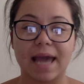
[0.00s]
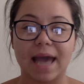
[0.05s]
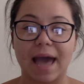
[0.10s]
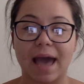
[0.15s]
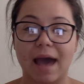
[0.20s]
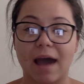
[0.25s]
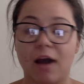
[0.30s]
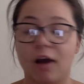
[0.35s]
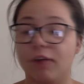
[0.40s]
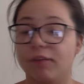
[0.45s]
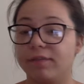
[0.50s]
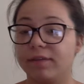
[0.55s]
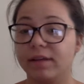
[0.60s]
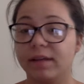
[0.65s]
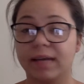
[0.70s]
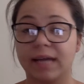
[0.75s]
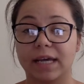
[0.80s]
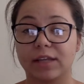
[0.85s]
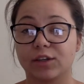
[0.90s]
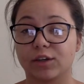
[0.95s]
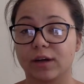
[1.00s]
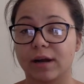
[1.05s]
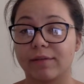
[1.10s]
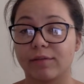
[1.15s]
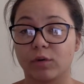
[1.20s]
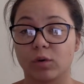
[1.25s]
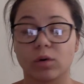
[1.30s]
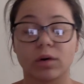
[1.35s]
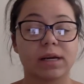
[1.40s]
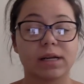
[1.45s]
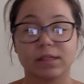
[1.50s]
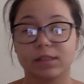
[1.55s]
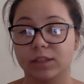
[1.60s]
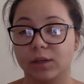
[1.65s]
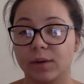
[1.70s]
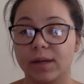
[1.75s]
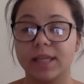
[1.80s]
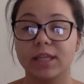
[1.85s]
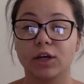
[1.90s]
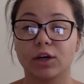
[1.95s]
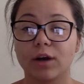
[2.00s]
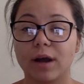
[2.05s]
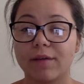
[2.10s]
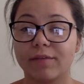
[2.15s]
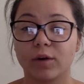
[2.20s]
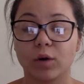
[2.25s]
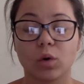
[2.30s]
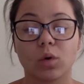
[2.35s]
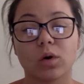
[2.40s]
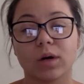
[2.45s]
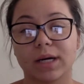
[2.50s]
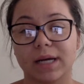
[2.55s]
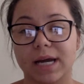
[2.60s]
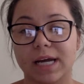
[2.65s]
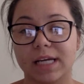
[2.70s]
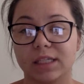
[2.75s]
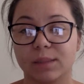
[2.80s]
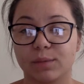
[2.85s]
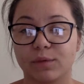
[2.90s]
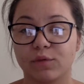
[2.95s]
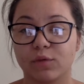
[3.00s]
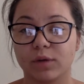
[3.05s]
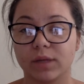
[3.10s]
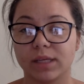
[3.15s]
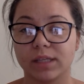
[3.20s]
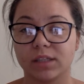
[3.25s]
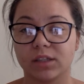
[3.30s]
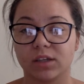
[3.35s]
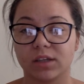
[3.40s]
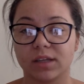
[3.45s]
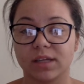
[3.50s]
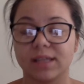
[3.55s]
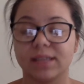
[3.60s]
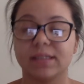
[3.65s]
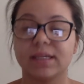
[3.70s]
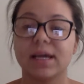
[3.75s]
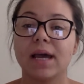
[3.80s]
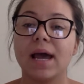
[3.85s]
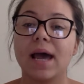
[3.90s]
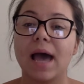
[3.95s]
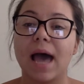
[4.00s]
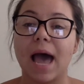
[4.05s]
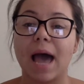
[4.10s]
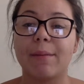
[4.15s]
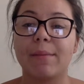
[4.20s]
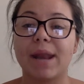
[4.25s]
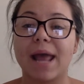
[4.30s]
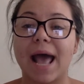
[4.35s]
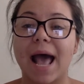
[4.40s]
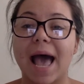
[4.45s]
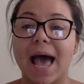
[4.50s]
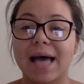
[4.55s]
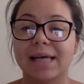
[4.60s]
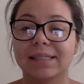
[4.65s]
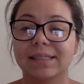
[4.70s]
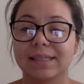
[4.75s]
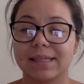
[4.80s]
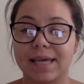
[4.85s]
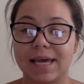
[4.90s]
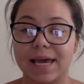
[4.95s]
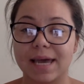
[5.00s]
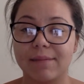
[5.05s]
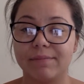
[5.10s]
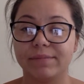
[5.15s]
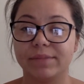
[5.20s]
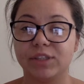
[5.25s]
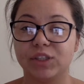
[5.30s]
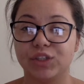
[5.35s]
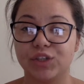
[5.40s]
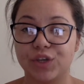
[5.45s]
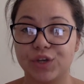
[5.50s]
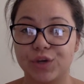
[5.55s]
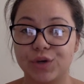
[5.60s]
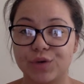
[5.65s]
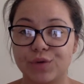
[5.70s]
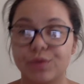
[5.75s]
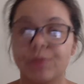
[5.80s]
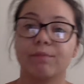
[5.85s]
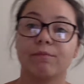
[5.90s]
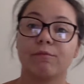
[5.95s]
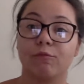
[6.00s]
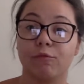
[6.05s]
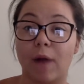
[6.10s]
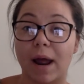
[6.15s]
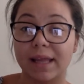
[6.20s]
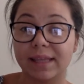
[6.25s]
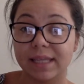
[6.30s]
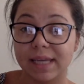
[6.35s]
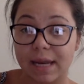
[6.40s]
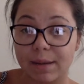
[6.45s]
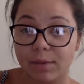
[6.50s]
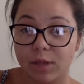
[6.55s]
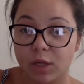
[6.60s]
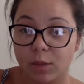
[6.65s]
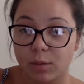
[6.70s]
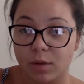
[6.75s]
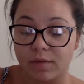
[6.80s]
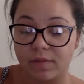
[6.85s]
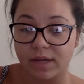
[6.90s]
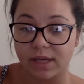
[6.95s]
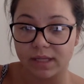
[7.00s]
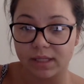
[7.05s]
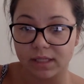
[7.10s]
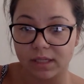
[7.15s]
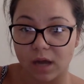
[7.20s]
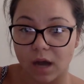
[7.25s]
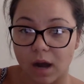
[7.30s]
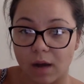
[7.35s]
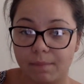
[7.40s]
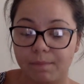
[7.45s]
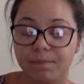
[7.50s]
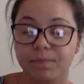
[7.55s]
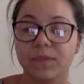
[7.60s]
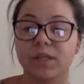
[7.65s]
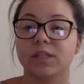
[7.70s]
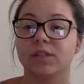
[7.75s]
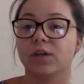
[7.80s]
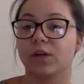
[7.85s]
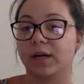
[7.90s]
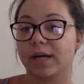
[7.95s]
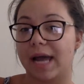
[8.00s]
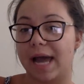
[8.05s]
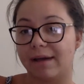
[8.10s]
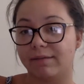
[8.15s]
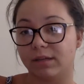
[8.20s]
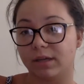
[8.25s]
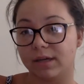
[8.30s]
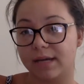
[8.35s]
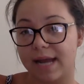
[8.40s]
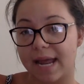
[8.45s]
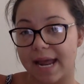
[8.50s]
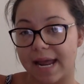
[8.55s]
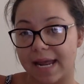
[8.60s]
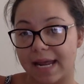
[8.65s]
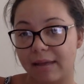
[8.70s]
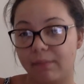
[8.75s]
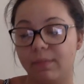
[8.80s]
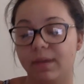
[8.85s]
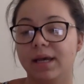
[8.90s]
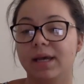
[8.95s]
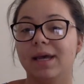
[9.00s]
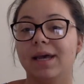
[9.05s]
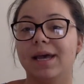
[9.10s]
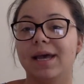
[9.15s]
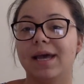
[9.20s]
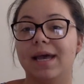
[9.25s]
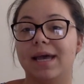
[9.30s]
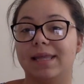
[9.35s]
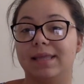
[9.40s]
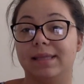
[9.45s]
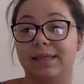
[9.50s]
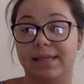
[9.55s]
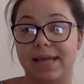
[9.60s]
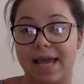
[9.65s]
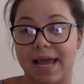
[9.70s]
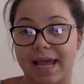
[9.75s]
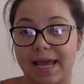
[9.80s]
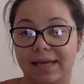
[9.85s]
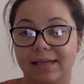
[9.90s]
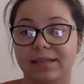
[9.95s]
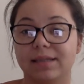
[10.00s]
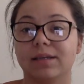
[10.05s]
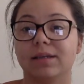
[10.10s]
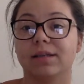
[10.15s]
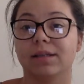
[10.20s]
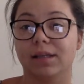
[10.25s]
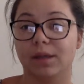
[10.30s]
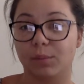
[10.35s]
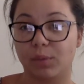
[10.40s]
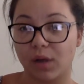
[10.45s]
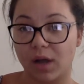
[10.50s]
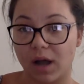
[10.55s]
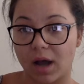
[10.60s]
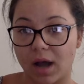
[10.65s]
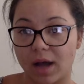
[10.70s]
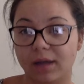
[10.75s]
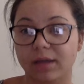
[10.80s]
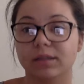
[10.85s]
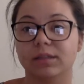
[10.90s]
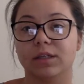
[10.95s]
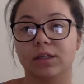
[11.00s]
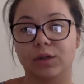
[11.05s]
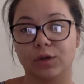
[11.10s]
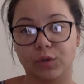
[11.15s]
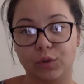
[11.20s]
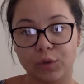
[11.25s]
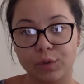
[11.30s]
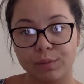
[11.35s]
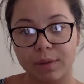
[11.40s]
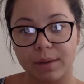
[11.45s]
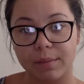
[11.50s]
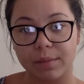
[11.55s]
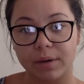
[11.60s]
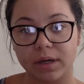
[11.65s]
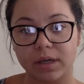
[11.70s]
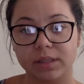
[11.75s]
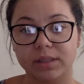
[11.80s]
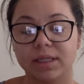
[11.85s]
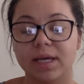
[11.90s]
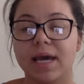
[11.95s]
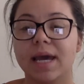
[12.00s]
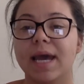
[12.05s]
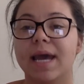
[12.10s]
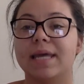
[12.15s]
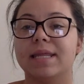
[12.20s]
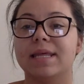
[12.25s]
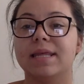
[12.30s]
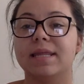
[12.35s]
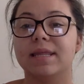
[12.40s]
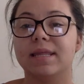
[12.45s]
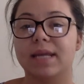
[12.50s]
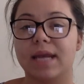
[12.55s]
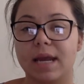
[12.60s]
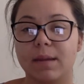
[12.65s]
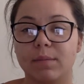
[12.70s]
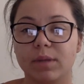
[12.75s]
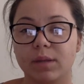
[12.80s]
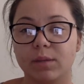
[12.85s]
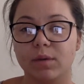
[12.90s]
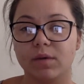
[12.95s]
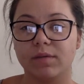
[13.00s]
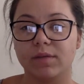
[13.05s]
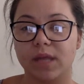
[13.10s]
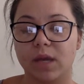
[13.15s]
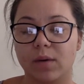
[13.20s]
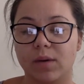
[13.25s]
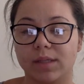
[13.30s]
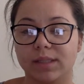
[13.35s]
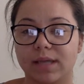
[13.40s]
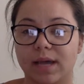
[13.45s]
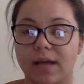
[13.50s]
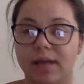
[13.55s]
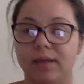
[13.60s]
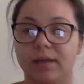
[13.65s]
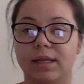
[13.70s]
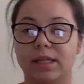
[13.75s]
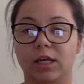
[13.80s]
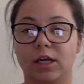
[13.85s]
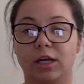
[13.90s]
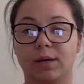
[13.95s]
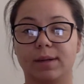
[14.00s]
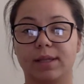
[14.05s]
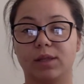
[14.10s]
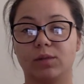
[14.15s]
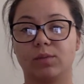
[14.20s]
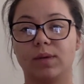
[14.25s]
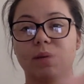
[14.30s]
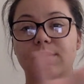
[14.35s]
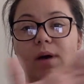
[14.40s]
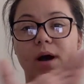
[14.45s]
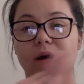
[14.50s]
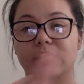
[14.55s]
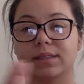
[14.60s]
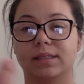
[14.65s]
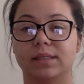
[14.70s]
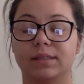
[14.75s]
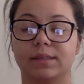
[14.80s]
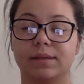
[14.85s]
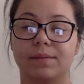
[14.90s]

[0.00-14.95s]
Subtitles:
are filling out their graphic organizer. So in their graphic organizer, before they start this, I'm going to ask them to write the name of their movie at the top. So they're going to have their name, the date, their block, so their group members, and then the name of the movie they were assigned. And there are going to be 3 boxes: